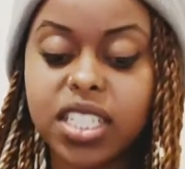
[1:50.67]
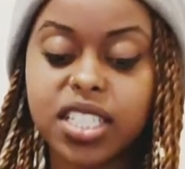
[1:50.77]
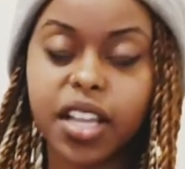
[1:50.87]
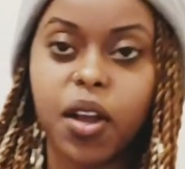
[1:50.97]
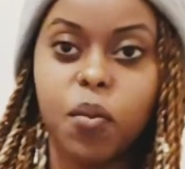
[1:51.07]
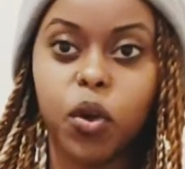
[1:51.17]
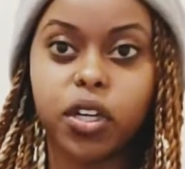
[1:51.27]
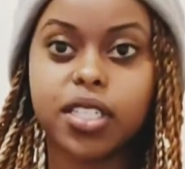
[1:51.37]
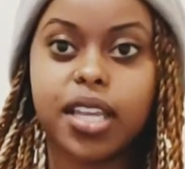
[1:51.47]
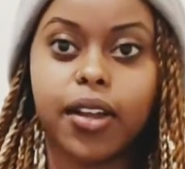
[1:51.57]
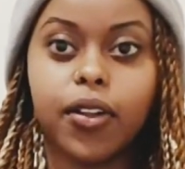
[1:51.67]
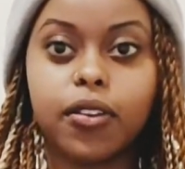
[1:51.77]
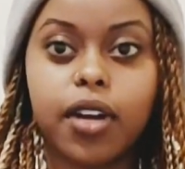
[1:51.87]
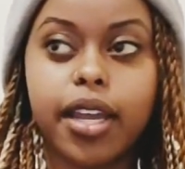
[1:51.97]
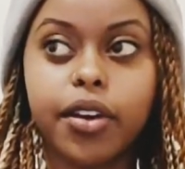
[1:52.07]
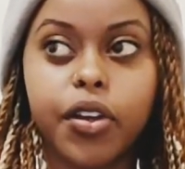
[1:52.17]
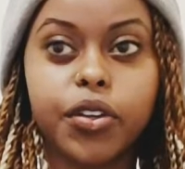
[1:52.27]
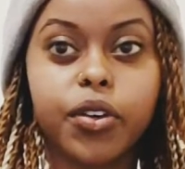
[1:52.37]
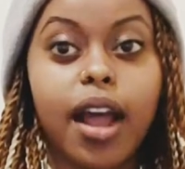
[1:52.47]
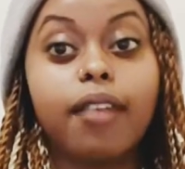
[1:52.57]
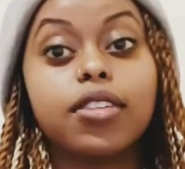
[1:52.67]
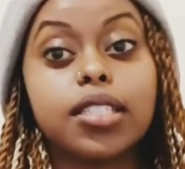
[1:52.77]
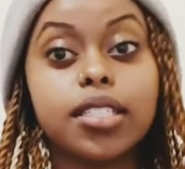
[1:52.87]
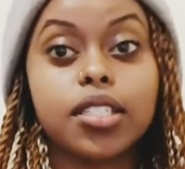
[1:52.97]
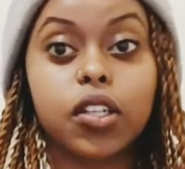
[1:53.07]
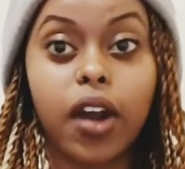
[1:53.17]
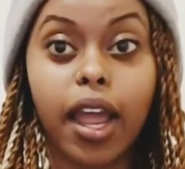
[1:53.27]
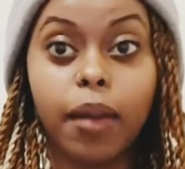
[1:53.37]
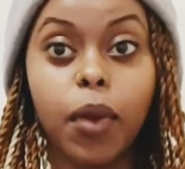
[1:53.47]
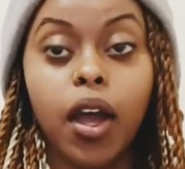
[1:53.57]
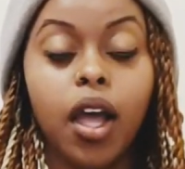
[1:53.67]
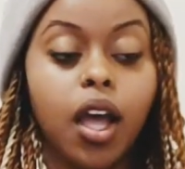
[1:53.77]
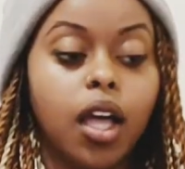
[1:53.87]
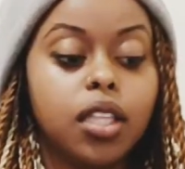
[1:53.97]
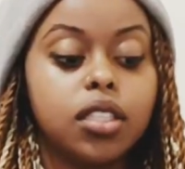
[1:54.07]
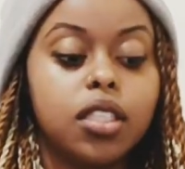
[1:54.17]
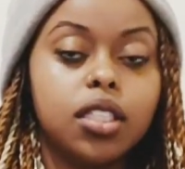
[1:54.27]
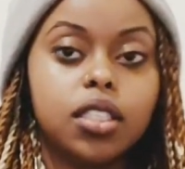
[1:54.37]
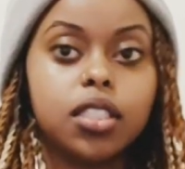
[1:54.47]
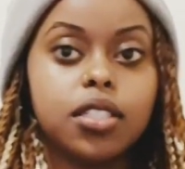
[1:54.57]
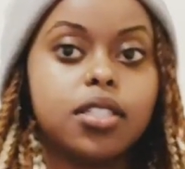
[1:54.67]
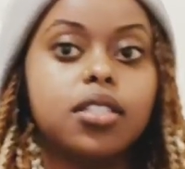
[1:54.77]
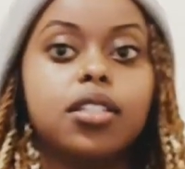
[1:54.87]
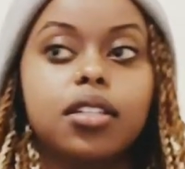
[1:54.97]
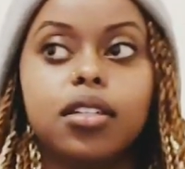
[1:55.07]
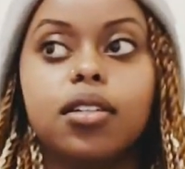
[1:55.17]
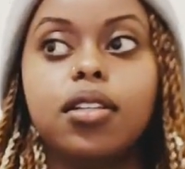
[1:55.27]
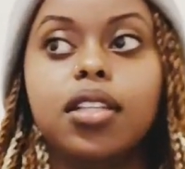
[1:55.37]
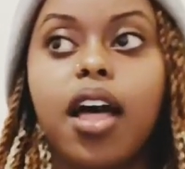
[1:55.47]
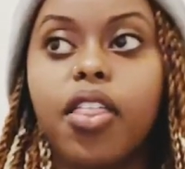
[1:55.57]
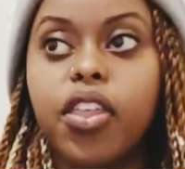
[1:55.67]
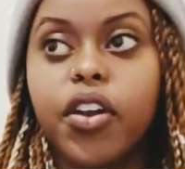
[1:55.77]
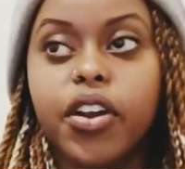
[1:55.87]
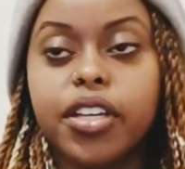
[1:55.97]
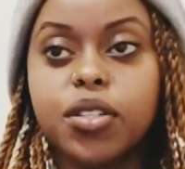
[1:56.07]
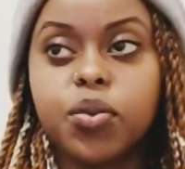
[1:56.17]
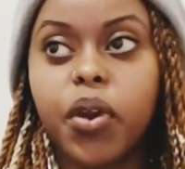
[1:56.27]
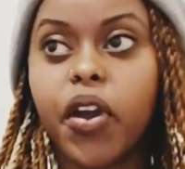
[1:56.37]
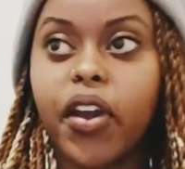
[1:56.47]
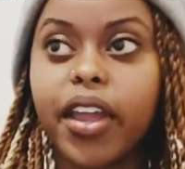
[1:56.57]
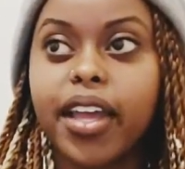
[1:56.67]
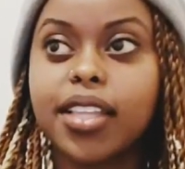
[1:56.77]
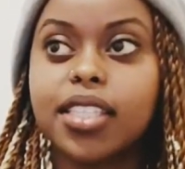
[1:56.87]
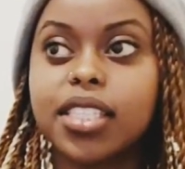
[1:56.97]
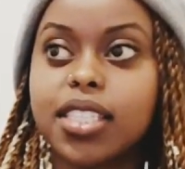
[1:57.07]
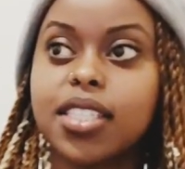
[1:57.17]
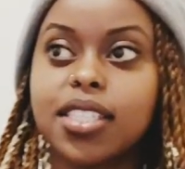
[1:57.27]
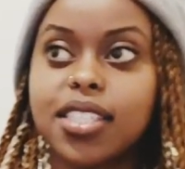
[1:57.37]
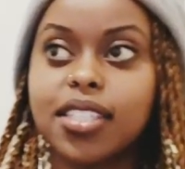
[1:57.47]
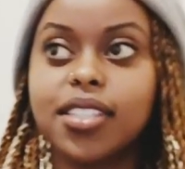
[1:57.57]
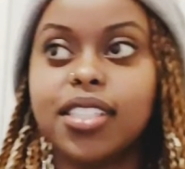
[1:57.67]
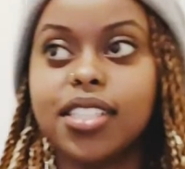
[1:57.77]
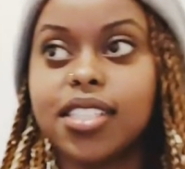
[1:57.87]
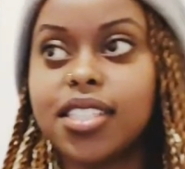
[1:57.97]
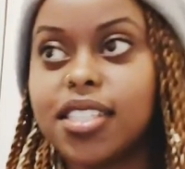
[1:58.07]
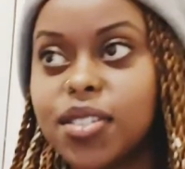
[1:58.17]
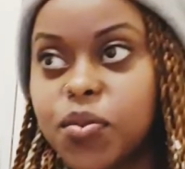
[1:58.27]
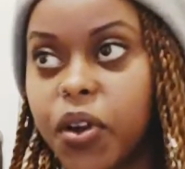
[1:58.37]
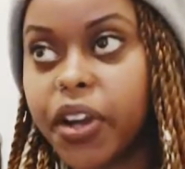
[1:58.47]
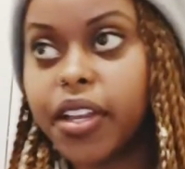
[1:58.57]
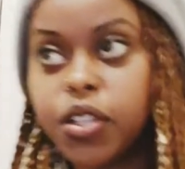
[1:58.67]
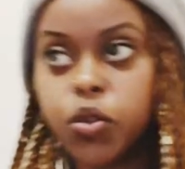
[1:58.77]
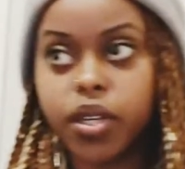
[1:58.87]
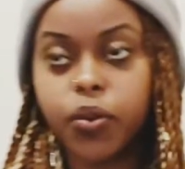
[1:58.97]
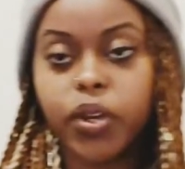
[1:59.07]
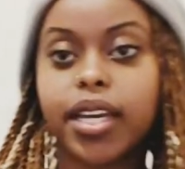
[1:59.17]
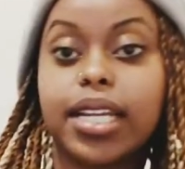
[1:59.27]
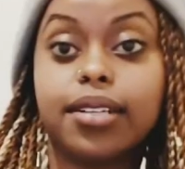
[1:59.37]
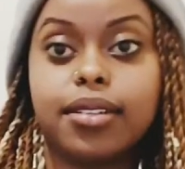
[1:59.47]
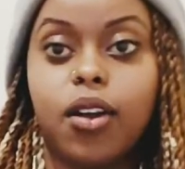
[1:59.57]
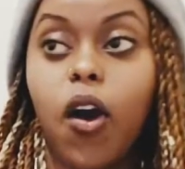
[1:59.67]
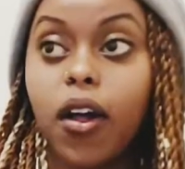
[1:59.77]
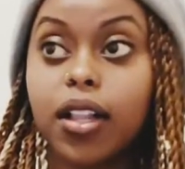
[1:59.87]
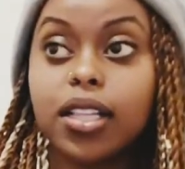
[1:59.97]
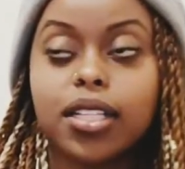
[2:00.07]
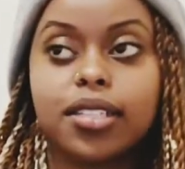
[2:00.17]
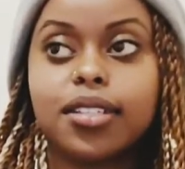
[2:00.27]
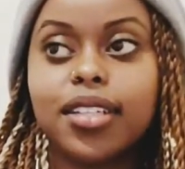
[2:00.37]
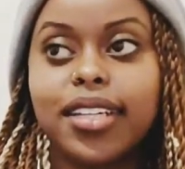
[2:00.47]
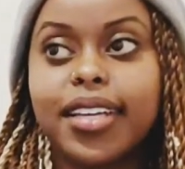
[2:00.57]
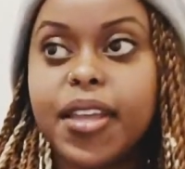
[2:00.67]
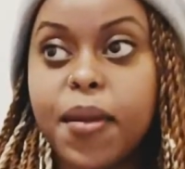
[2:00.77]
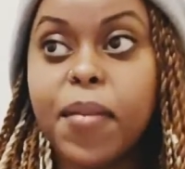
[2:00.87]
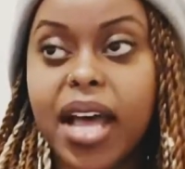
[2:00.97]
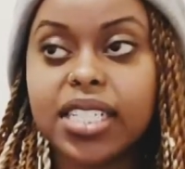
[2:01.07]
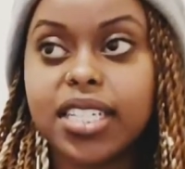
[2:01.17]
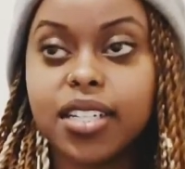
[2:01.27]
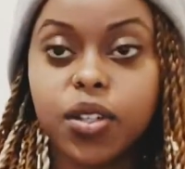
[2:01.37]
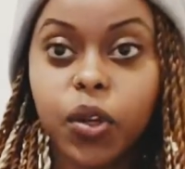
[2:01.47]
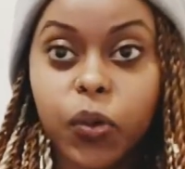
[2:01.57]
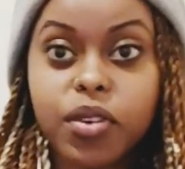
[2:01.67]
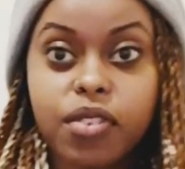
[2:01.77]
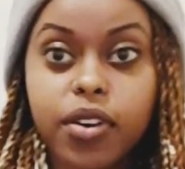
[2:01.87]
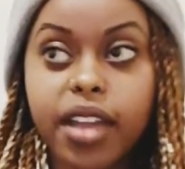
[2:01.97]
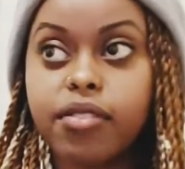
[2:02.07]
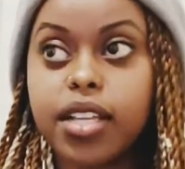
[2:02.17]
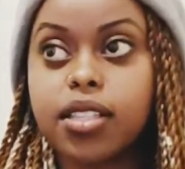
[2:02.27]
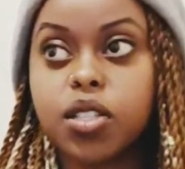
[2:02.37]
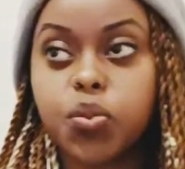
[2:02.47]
like a motorcycle rider, you don't have to describe this is the leather he's wearing and this is this he's wearing and doing. We can all imagine we've arrived at this